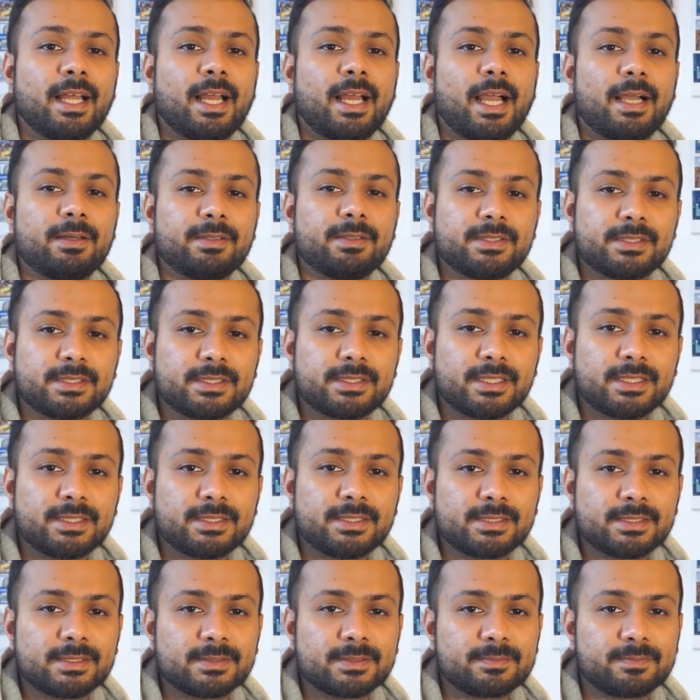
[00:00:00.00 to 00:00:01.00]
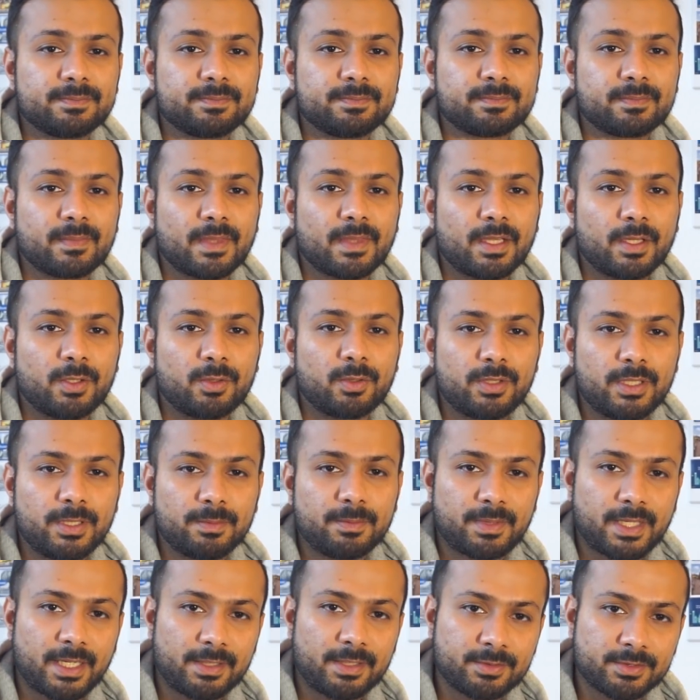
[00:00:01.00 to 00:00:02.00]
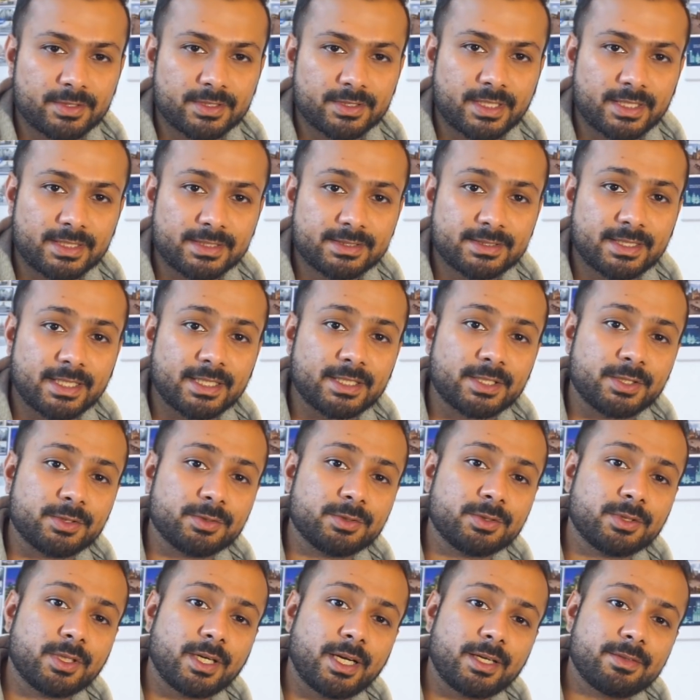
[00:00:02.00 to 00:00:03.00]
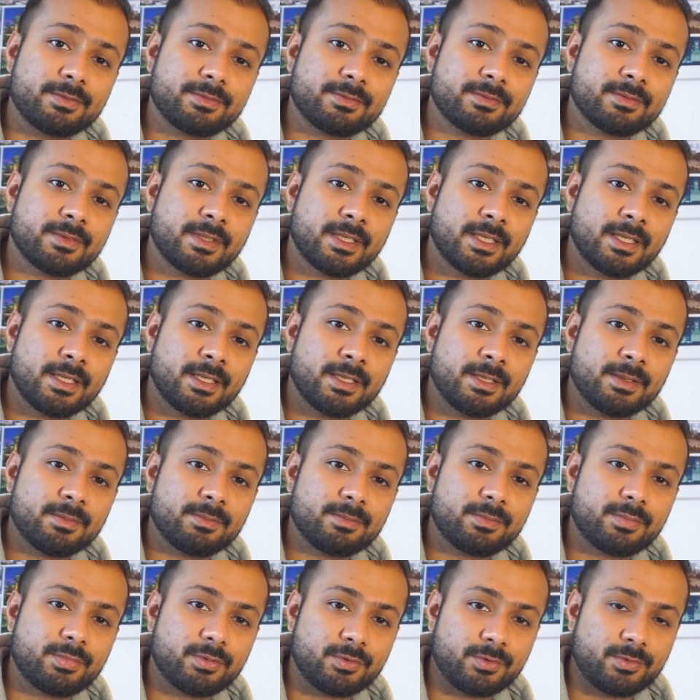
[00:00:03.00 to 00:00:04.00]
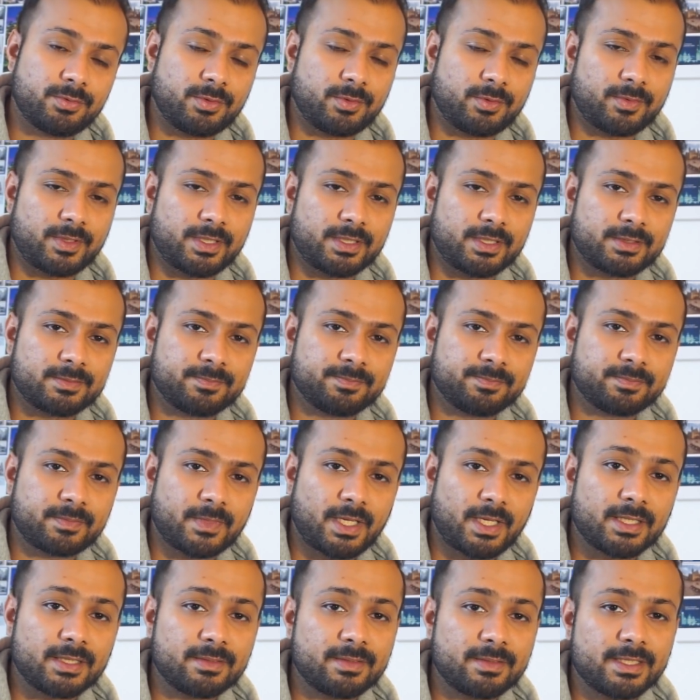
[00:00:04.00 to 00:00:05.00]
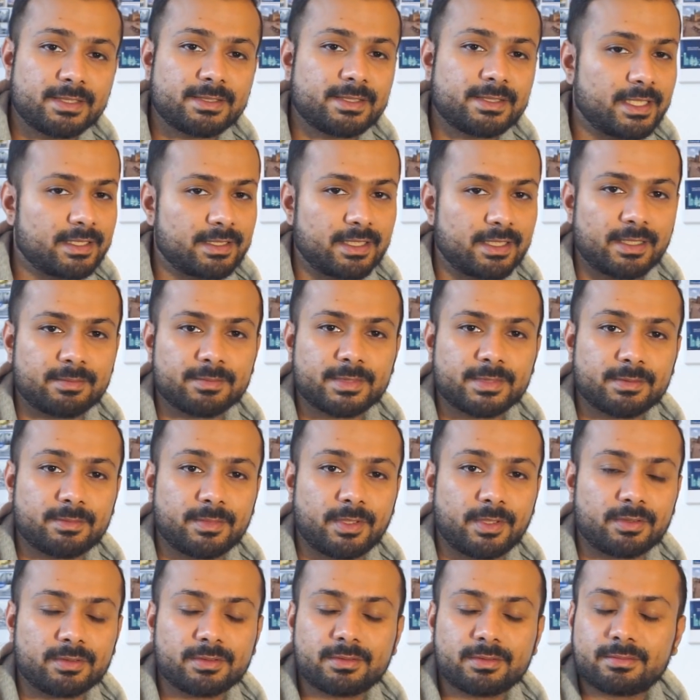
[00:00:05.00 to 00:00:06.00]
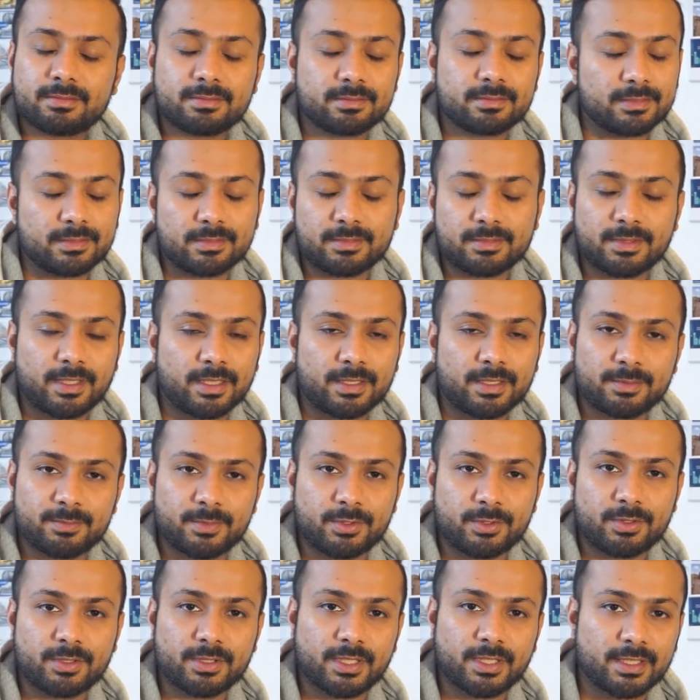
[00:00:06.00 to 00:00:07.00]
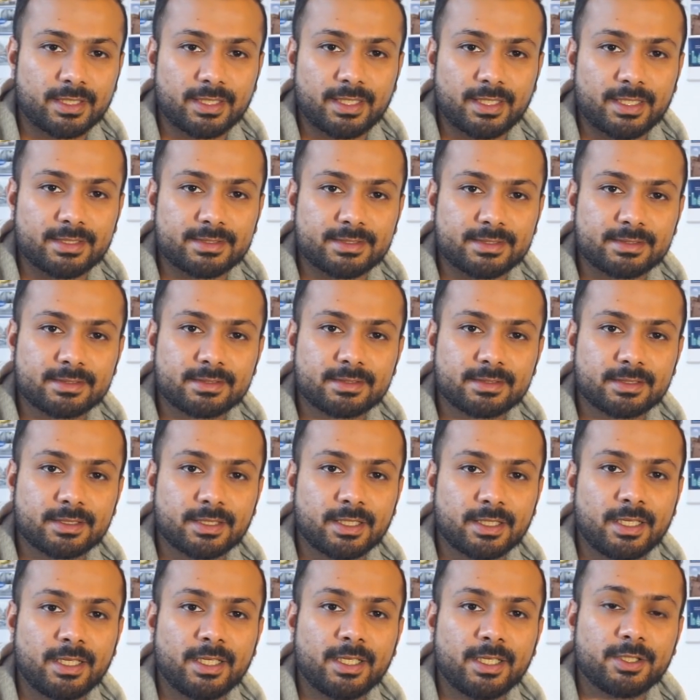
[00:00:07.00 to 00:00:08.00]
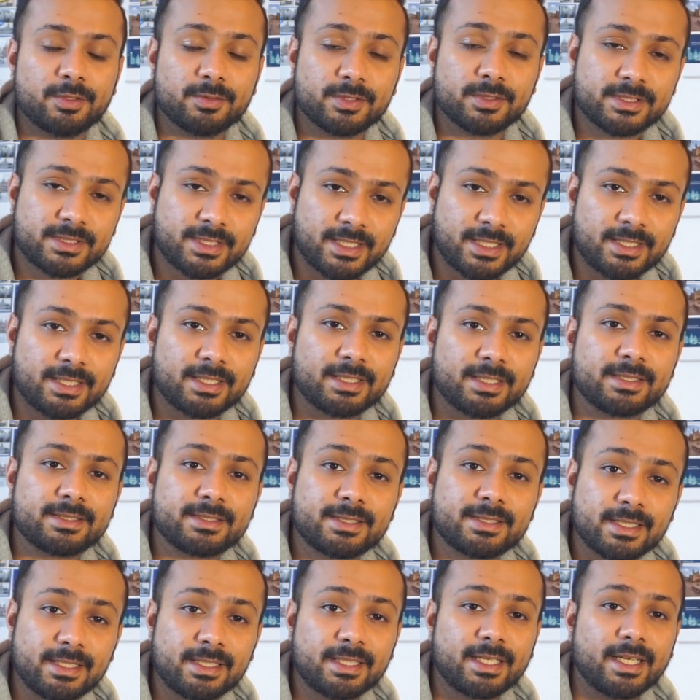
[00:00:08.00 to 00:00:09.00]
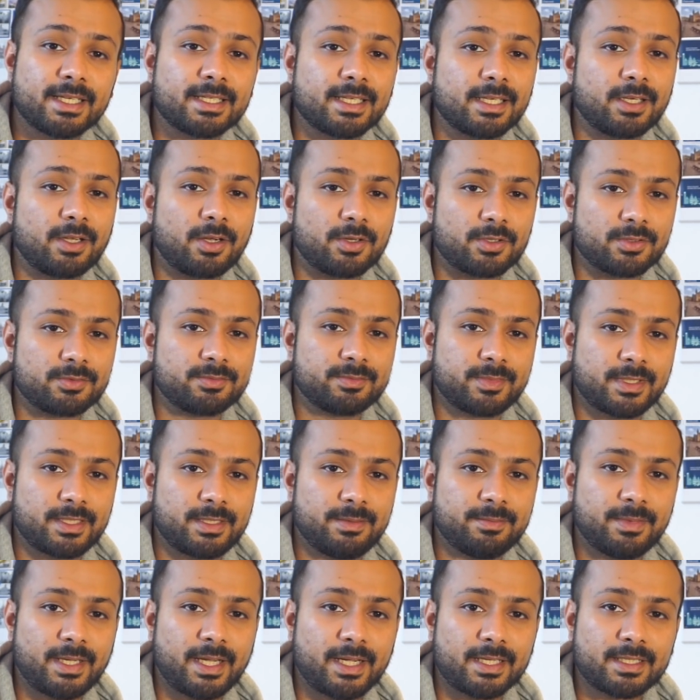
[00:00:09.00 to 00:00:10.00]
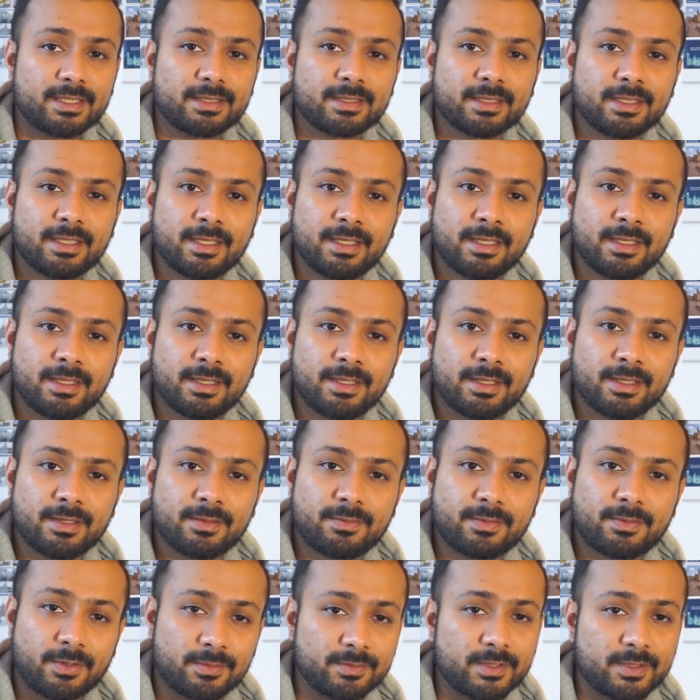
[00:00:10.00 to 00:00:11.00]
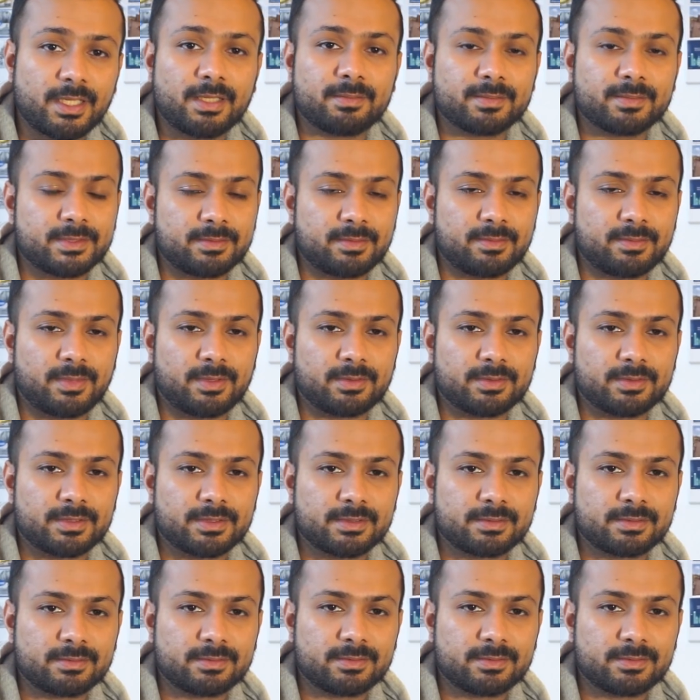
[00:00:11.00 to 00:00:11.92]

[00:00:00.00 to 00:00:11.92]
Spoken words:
I would suggest only apply for the things that you have proof of it. Otherwise, take the lump sum amount, nothing more or nothing less. You will still get a lot of money back from the lump sum amount.